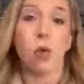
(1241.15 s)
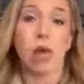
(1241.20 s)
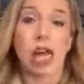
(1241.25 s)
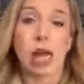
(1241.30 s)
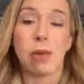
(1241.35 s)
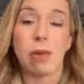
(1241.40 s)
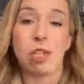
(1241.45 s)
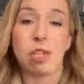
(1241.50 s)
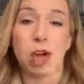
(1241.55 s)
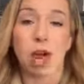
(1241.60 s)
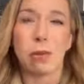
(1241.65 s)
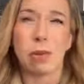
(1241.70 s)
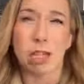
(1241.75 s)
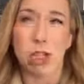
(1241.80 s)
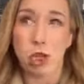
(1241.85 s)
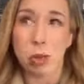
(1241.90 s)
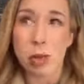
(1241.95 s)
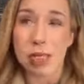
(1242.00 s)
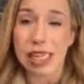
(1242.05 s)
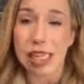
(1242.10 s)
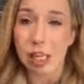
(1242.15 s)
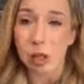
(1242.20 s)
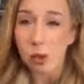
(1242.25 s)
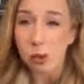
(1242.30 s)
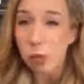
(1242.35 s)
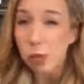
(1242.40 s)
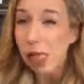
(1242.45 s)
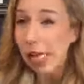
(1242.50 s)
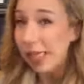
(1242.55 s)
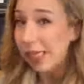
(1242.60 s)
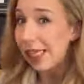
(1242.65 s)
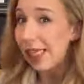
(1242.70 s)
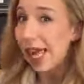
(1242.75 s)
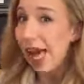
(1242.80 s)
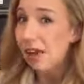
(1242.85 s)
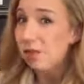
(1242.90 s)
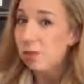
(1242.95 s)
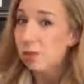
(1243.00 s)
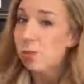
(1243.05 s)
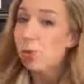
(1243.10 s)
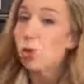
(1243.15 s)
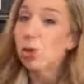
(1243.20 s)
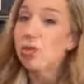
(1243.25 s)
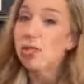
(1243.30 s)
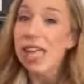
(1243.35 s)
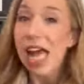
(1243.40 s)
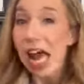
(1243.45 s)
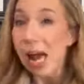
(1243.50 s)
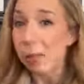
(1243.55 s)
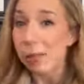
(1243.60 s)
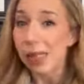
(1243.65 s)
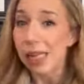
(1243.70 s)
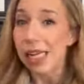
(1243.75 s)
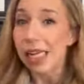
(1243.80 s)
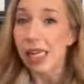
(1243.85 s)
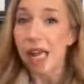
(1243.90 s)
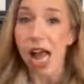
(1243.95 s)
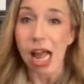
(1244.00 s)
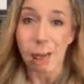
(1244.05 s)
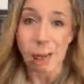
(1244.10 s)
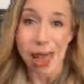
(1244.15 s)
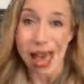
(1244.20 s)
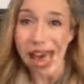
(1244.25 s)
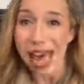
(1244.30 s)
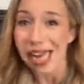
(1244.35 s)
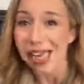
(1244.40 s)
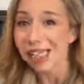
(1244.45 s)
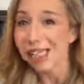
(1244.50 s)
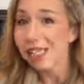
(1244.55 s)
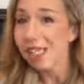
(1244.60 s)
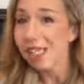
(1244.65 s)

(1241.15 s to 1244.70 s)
what I would do, I'm assuming that you likely have some sort of tablet, iPad,